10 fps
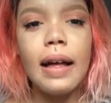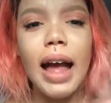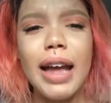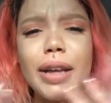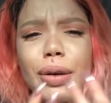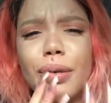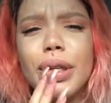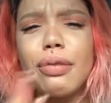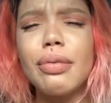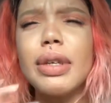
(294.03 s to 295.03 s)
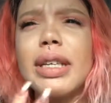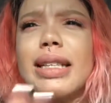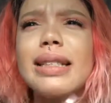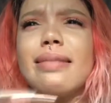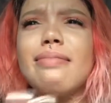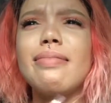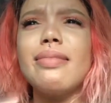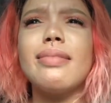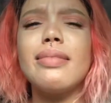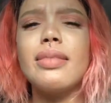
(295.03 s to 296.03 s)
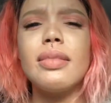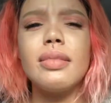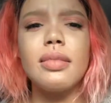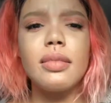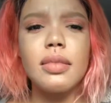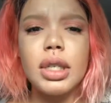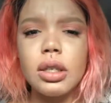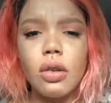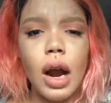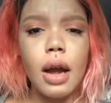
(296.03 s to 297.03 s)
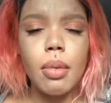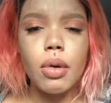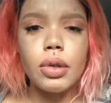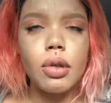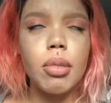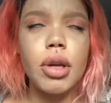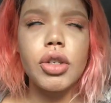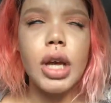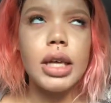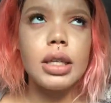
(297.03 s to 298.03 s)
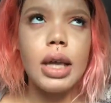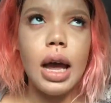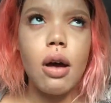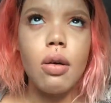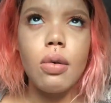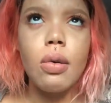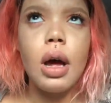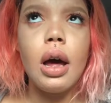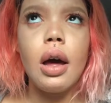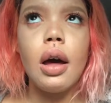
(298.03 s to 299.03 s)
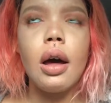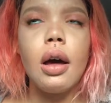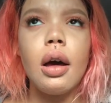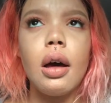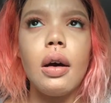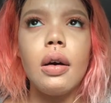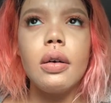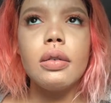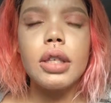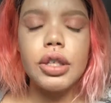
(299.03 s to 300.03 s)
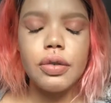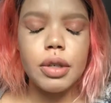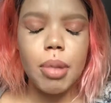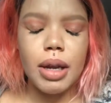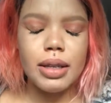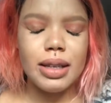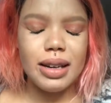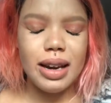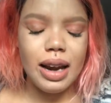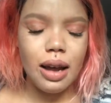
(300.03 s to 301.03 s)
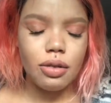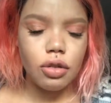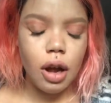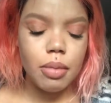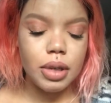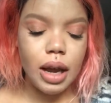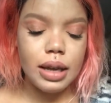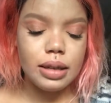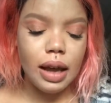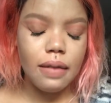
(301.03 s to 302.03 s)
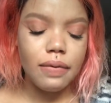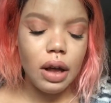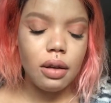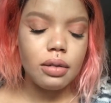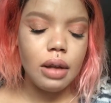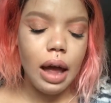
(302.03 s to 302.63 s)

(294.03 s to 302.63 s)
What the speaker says: I can only really describe so much as to how disrespected and how traumatized I felt.